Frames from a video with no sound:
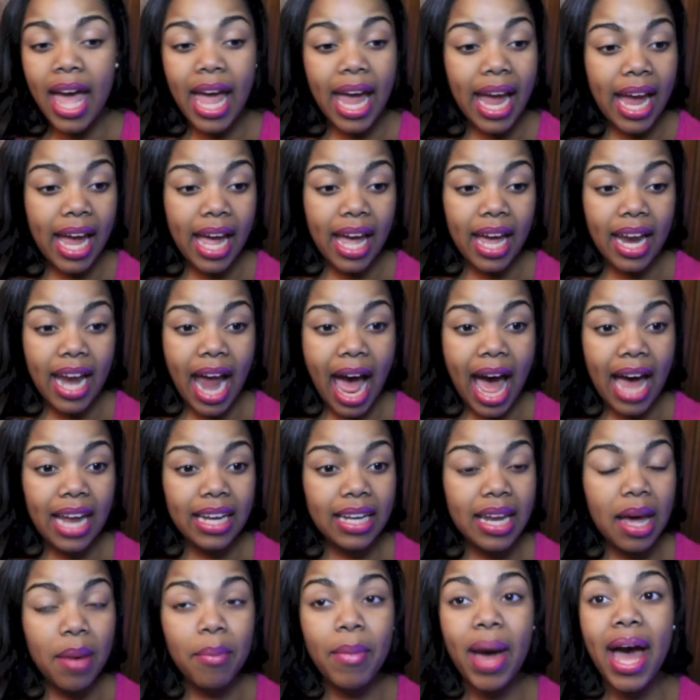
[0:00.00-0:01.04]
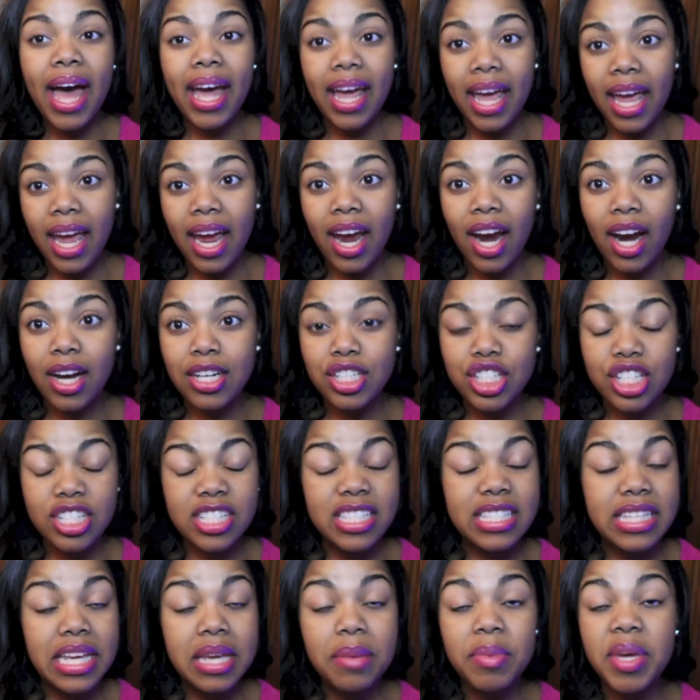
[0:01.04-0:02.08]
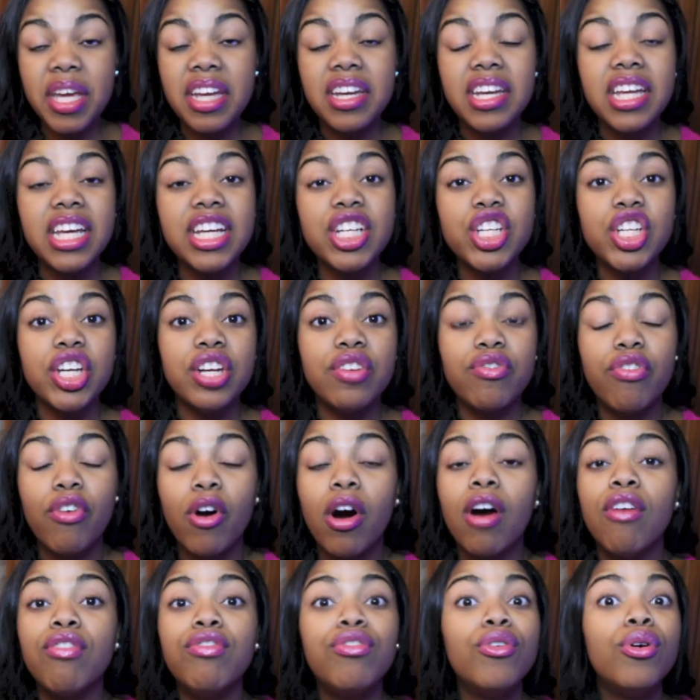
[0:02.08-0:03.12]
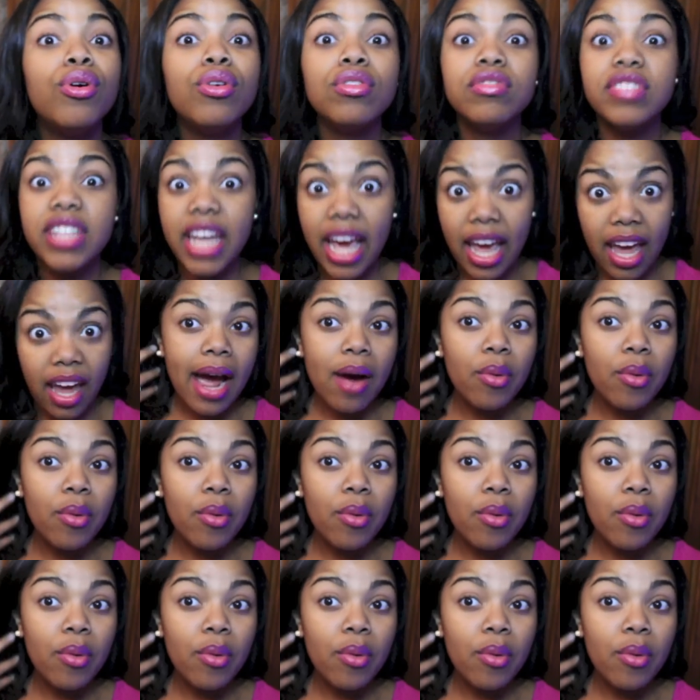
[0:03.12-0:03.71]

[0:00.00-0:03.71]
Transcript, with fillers: and I let my hair just deep condition for a full day.